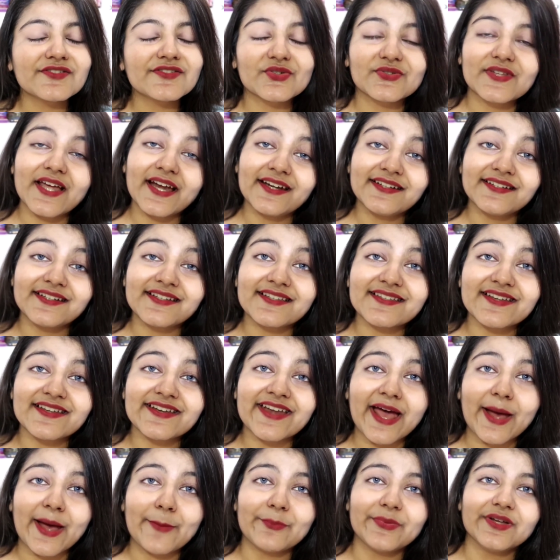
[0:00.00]
so that
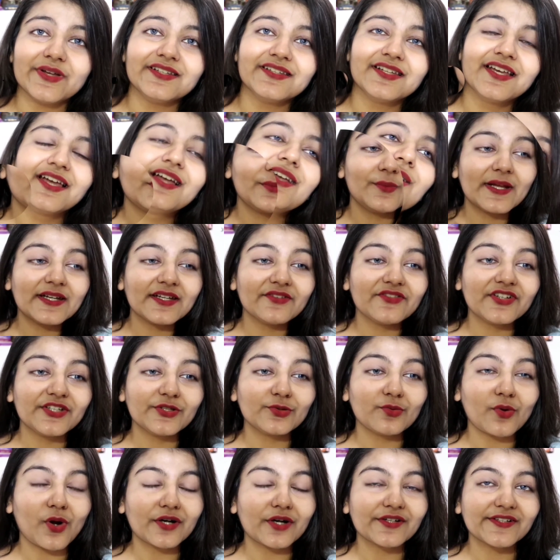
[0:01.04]
doesn't happen. Also, whenever
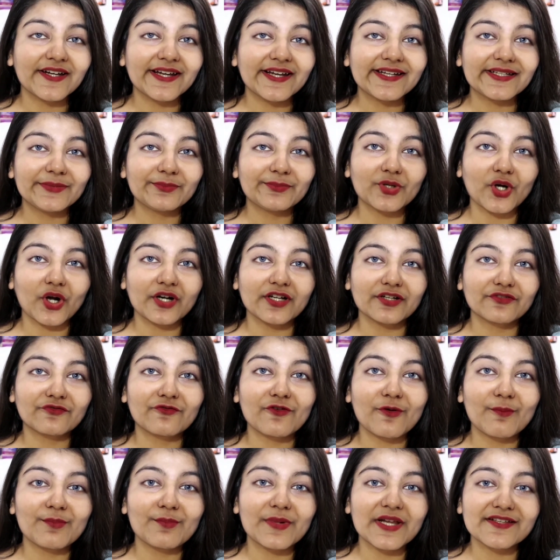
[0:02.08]
you order any product
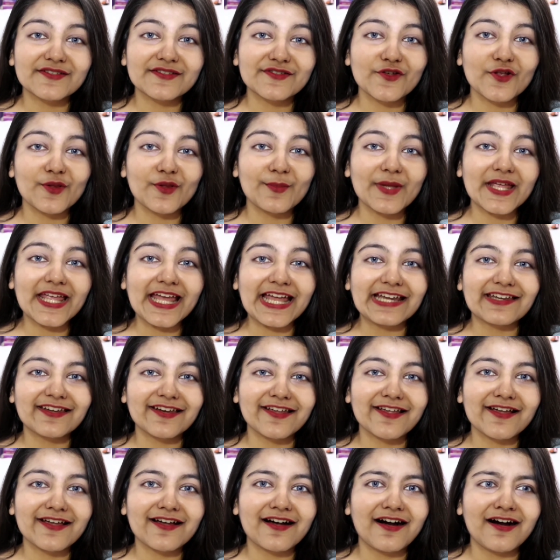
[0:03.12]
from PLIX, you'll be
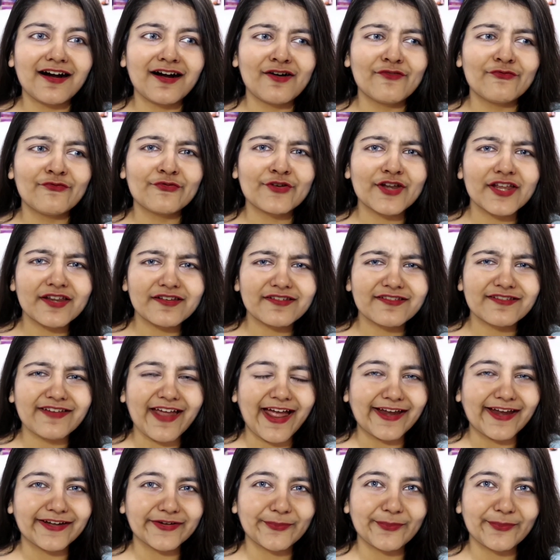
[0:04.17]
getting a free
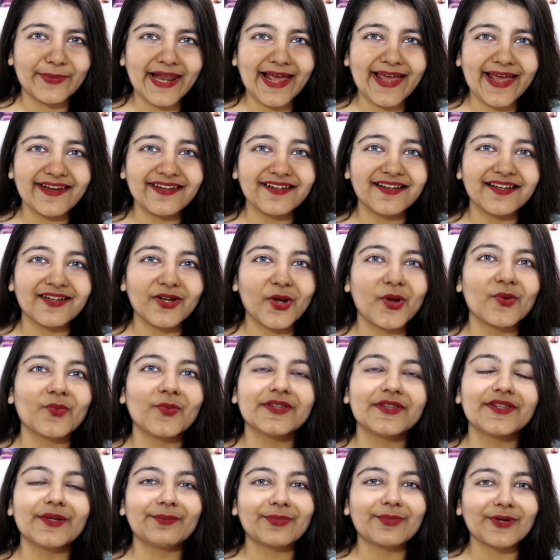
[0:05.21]
diet plan along
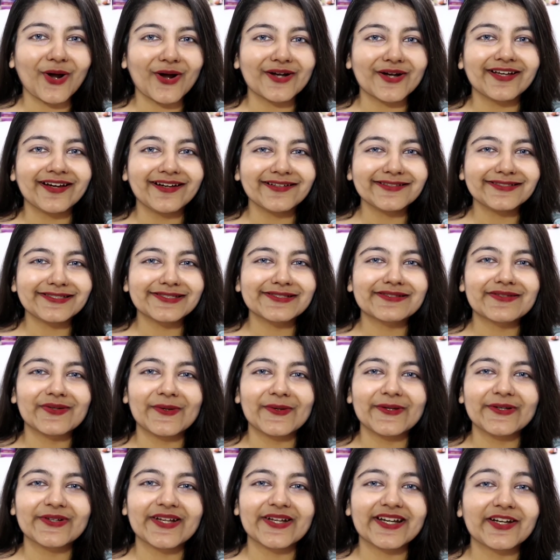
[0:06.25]
with the product,
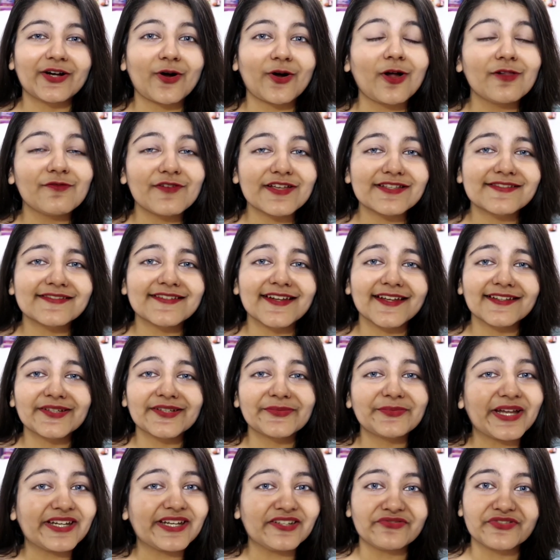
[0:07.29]
so you can always take
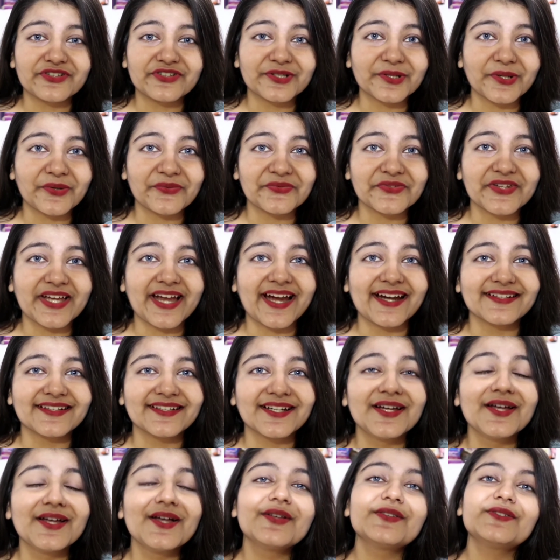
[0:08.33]
the benefit of that.
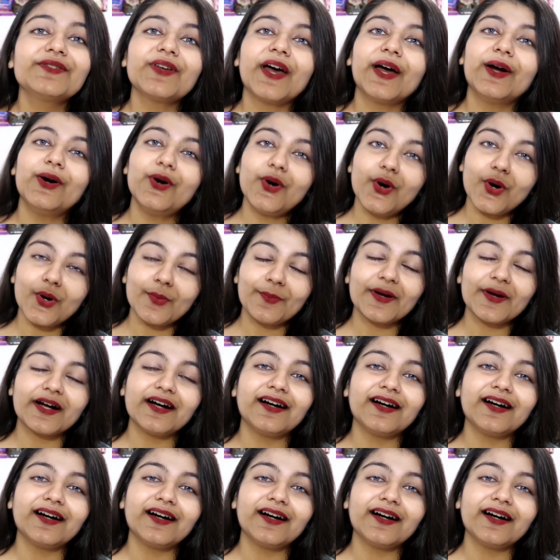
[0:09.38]
So I hope